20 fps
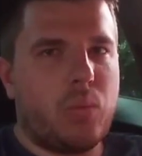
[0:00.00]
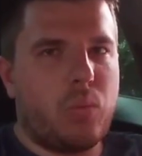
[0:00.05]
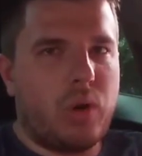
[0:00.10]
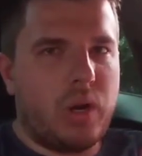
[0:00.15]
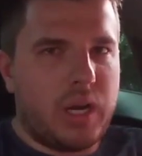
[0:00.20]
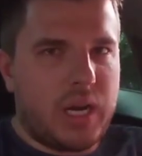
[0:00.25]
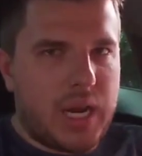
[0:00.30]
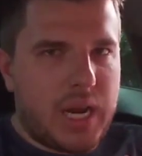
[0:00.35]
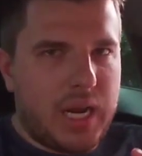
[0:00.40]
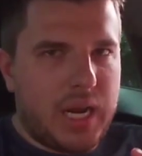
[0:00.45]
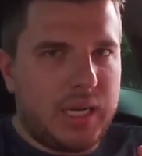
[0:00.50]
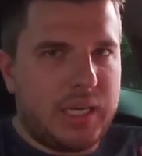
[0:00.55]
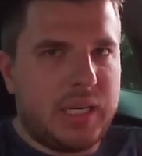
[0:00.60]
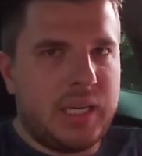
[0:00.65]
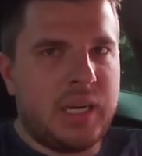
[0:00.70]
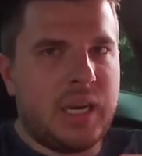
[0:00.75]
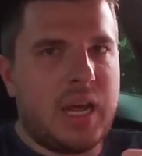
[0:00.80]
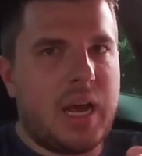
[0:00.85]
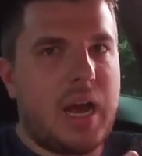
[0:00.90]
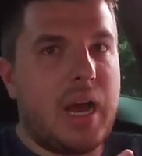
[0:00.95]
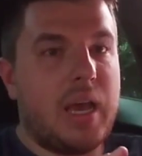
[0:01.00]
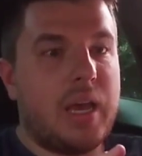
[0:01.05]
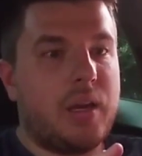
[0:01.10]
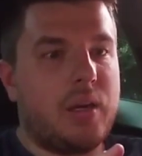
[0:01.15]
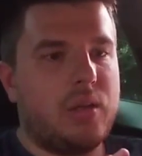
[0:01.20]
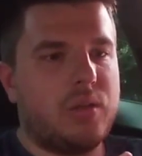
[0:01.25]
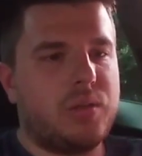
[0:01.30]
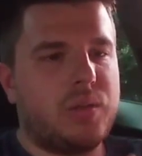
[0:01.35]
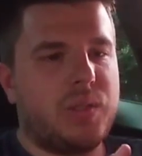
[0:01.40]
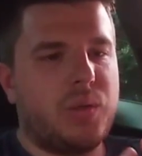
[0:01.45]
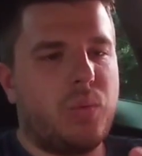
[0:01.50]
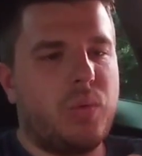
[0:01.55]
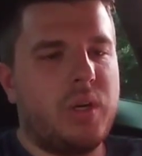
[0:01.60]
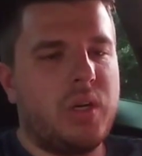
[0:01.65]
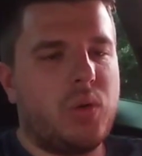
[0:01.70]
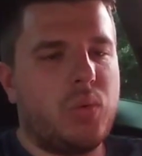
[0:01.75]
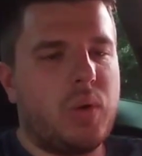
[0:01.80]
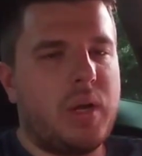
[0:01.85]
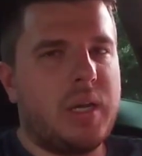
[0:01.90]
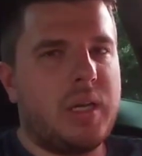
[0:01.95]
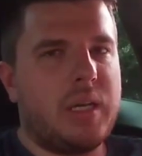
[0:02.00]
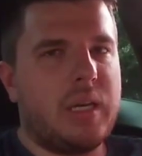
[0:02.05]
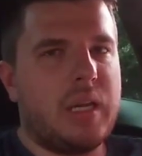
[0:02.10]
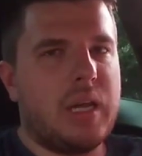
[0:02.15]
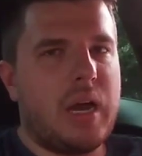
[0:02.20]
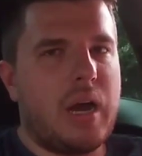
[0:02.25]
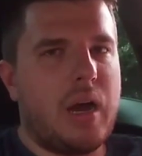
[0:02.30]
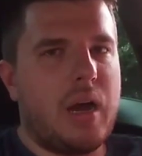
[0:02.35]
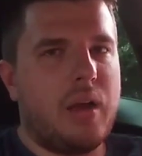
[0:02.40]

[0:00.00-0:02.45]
the 118i and also the 120i